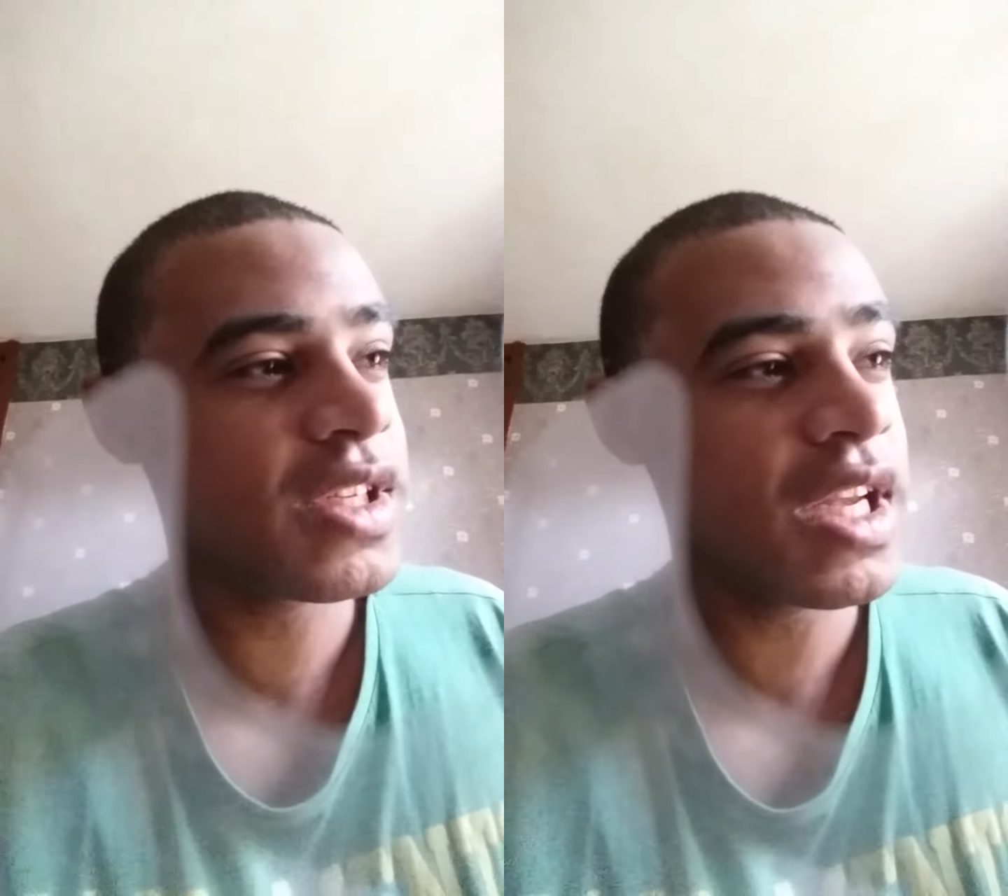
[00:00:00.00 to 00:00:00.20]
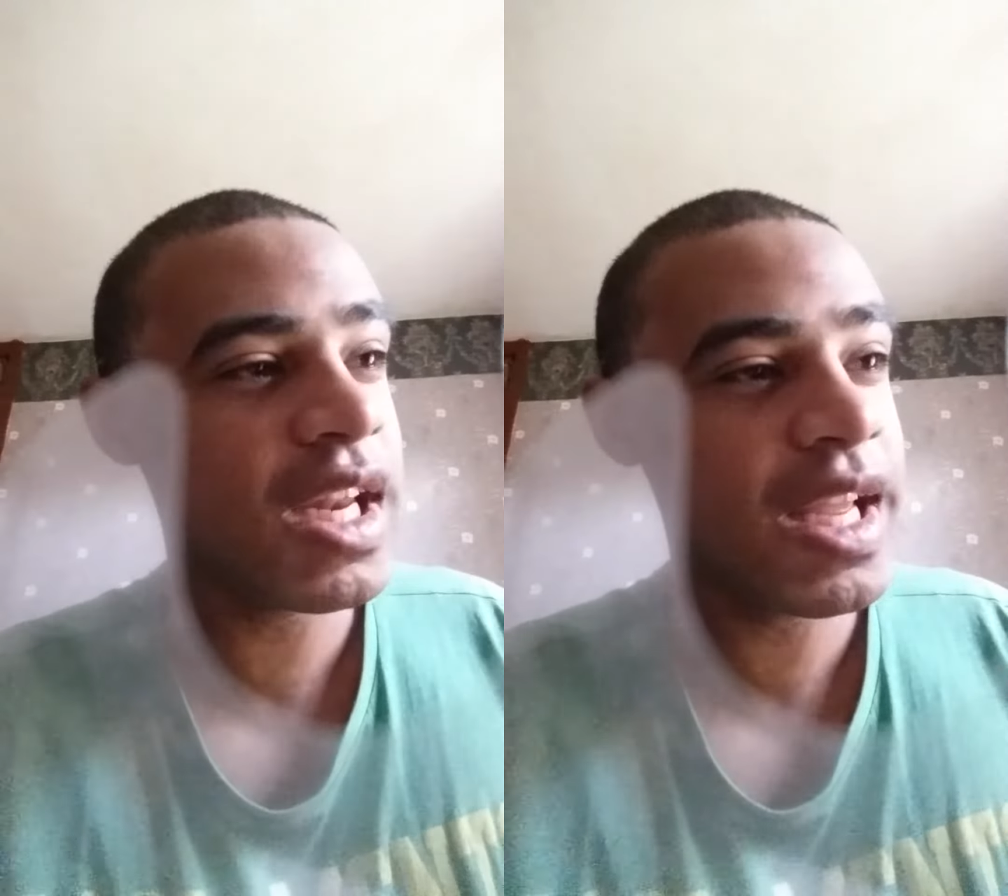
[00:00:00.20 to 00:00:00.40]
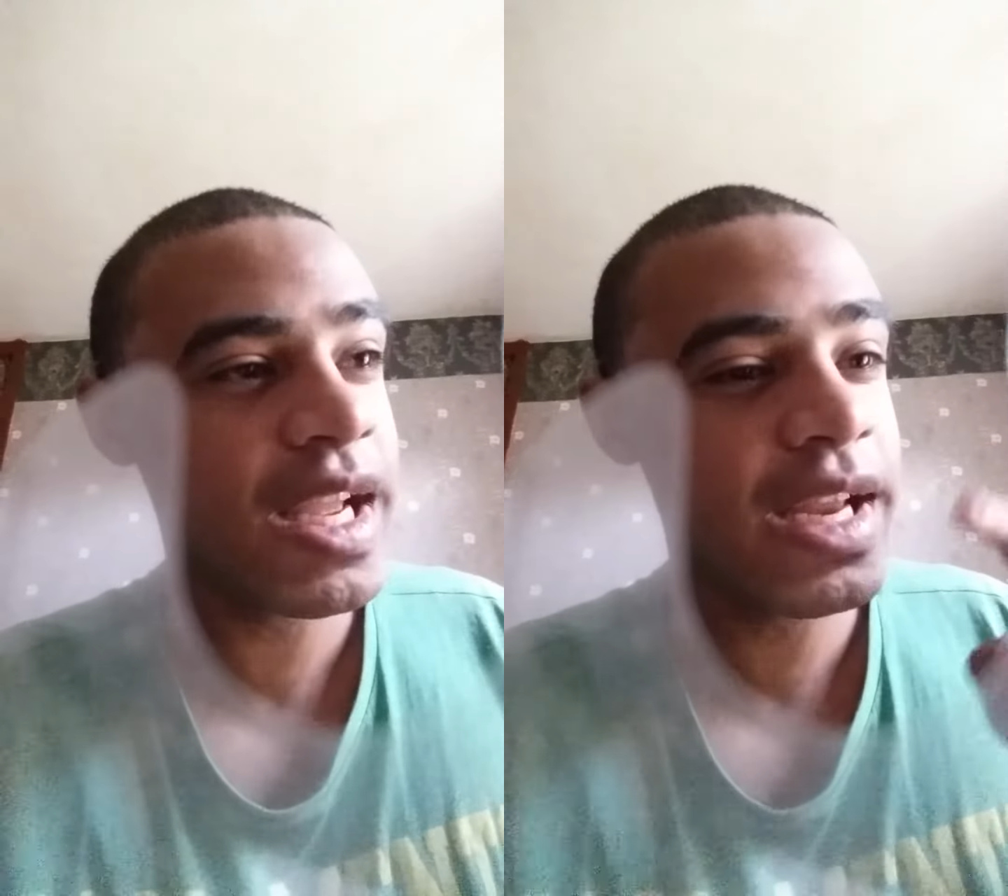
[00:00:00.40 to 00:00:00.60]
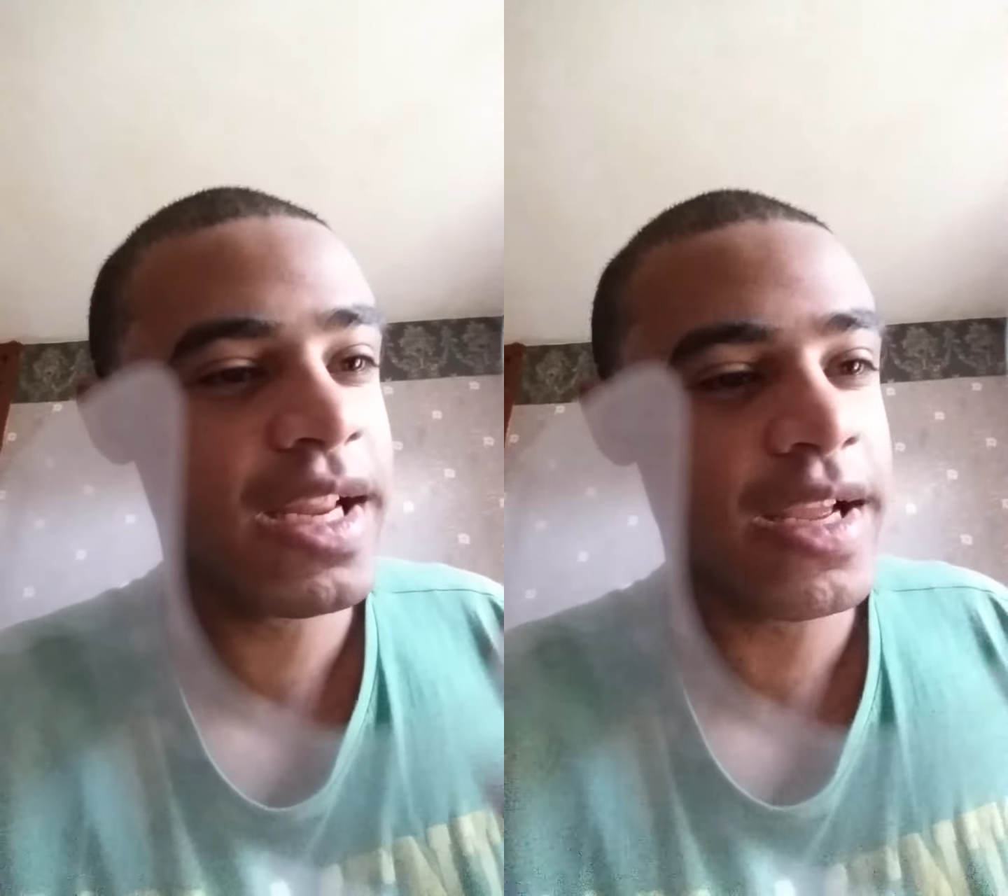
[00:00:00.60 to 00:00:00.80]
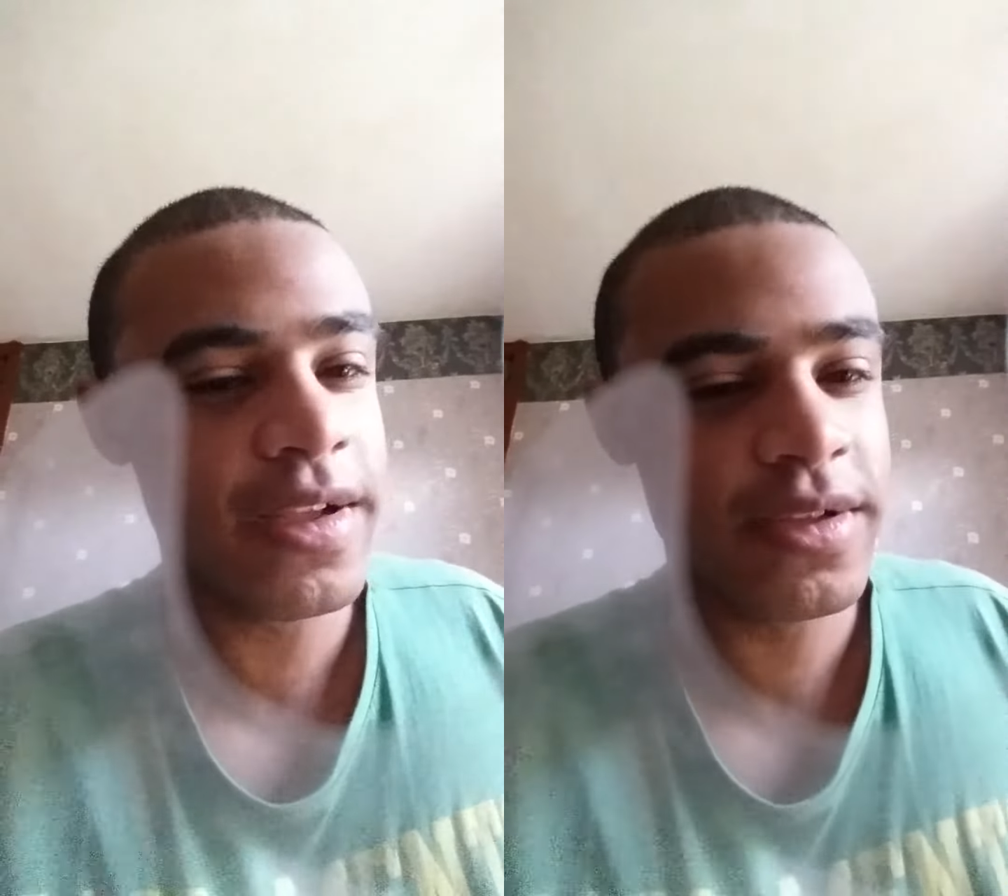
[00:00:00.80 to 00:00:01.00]
silly
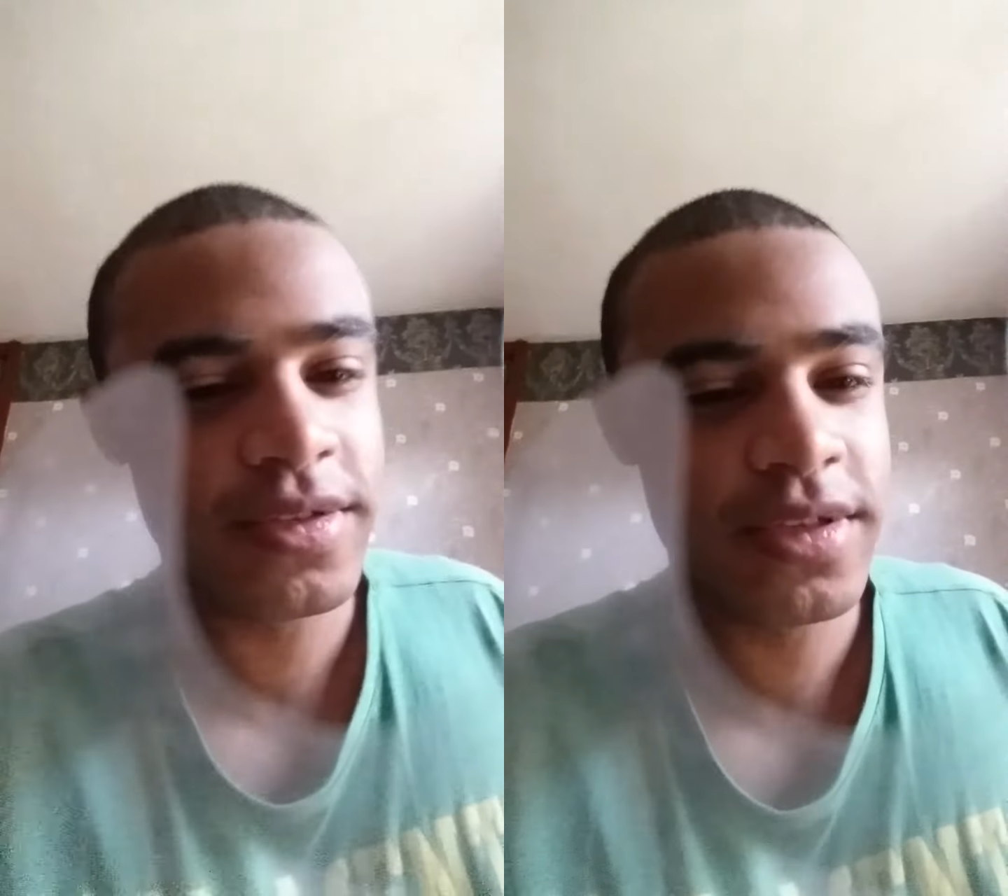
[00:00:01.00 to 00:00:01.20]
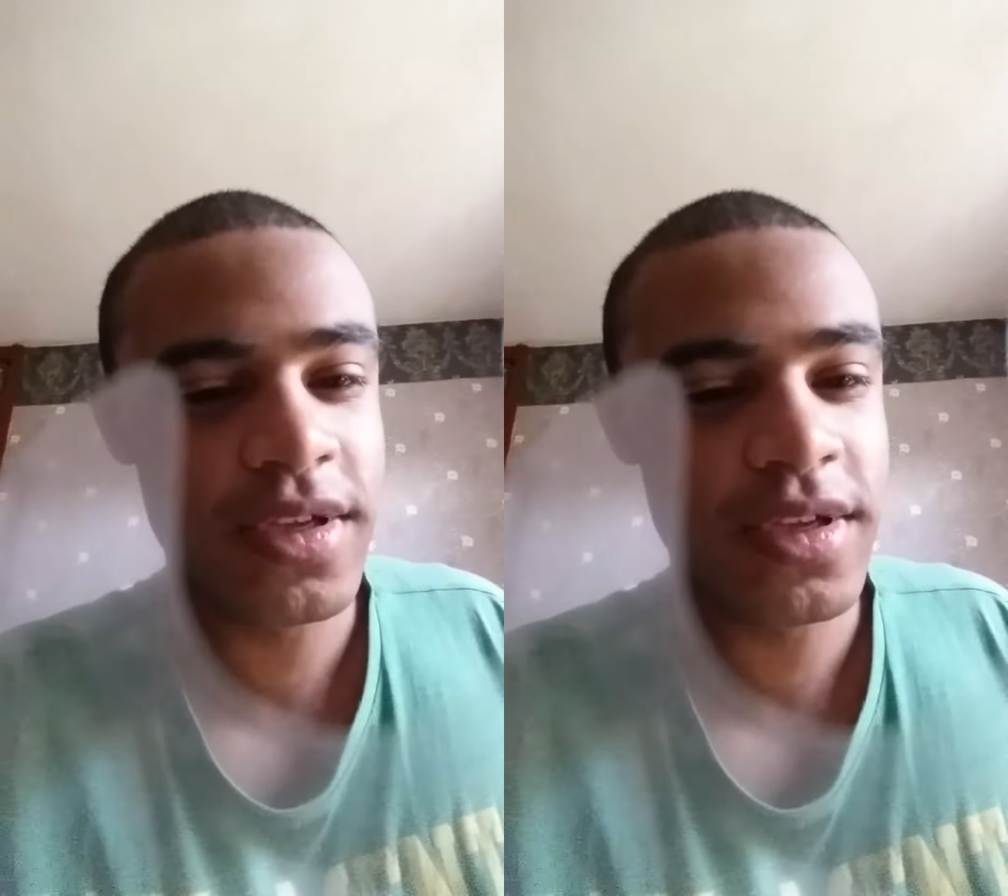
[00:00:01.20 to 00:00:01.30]
idiot